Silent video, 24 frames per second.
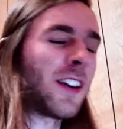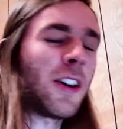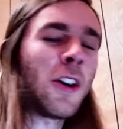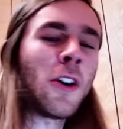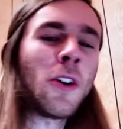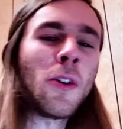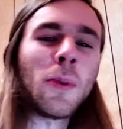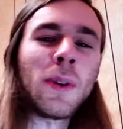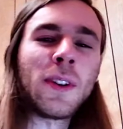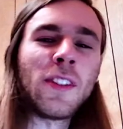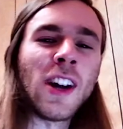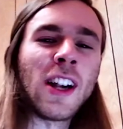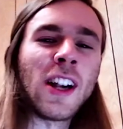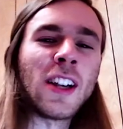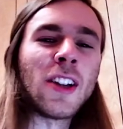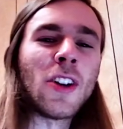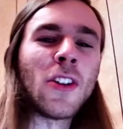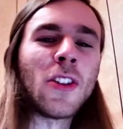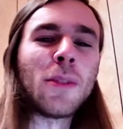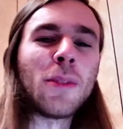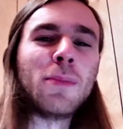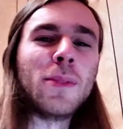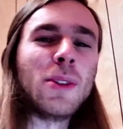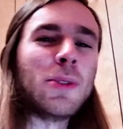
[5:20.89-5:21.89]
oh, we've got all
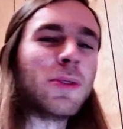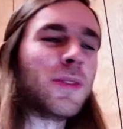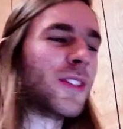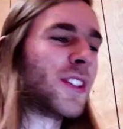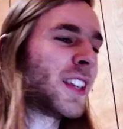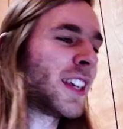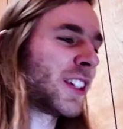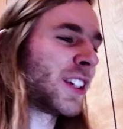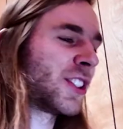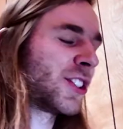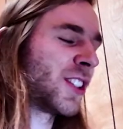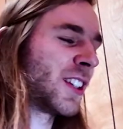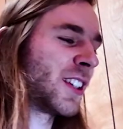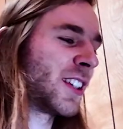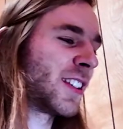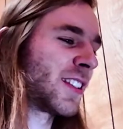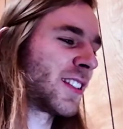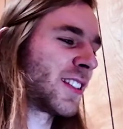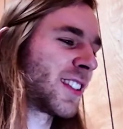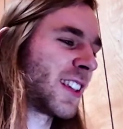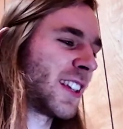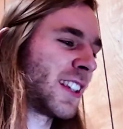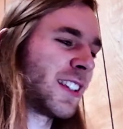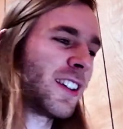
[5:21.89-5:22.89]
the
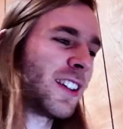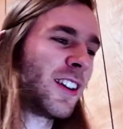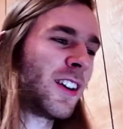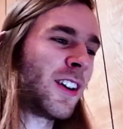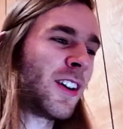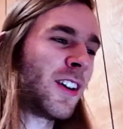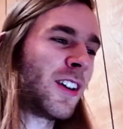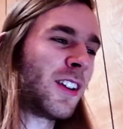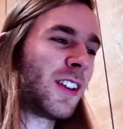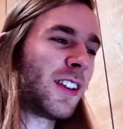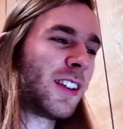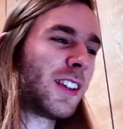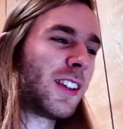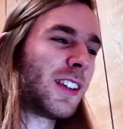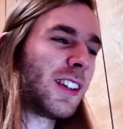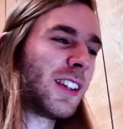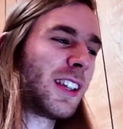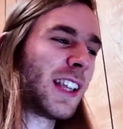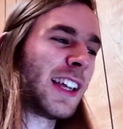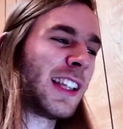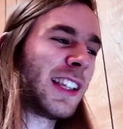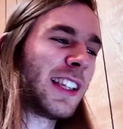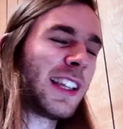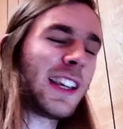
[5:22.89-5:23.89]
musicians, and
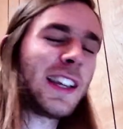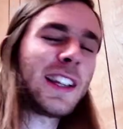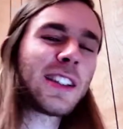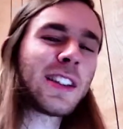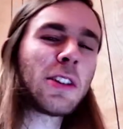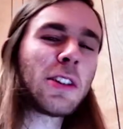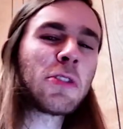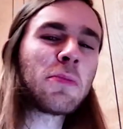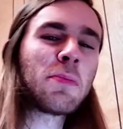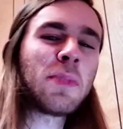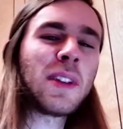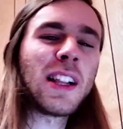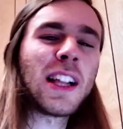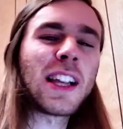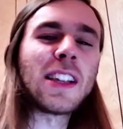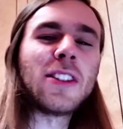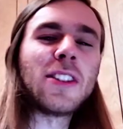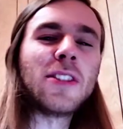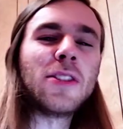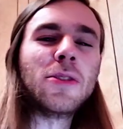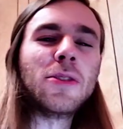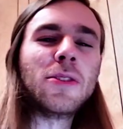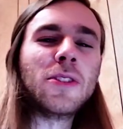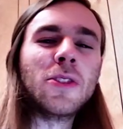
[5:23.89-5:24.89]
it would be like
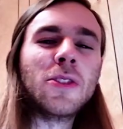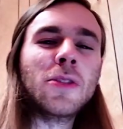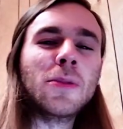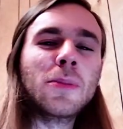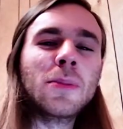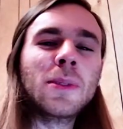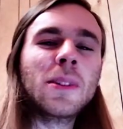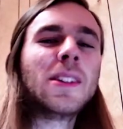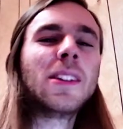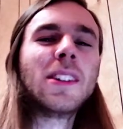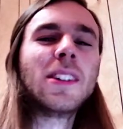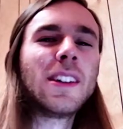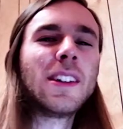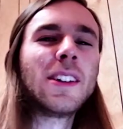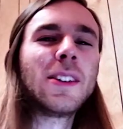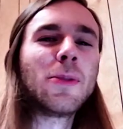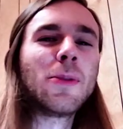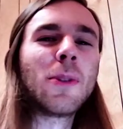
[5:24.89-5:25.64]
YouTube,